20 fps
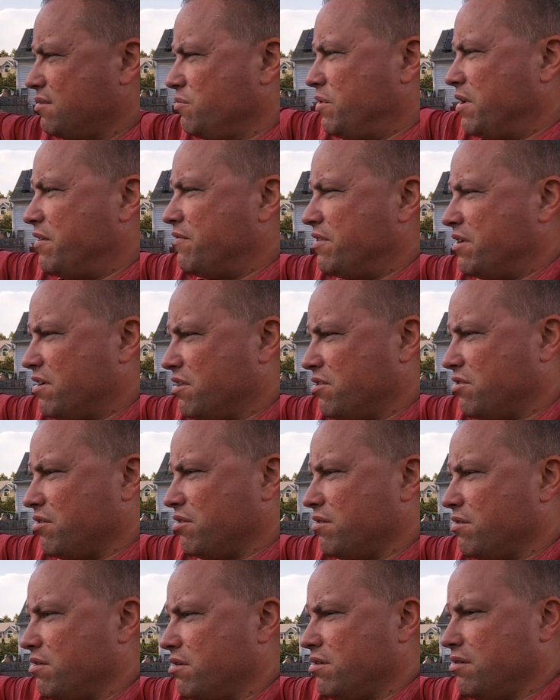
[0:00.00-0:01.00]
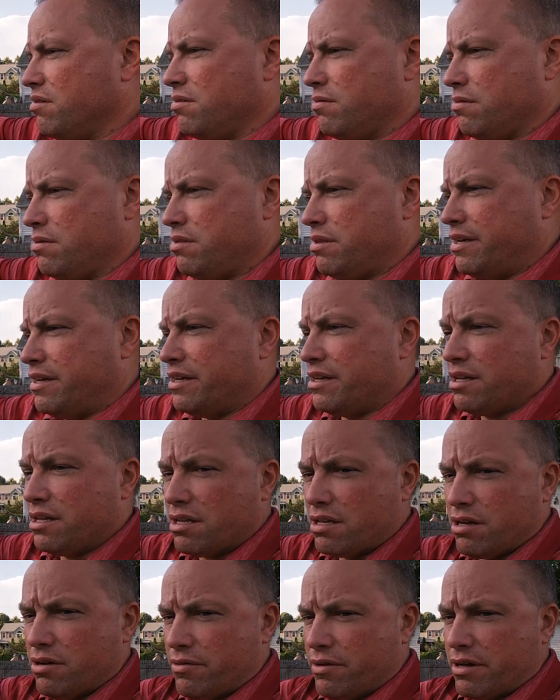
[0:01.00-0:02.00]
We have another thing
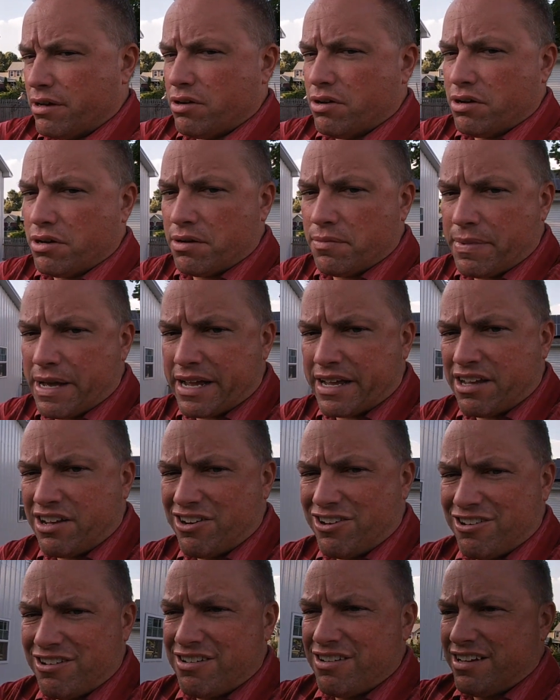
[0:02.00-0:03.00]
going on back here.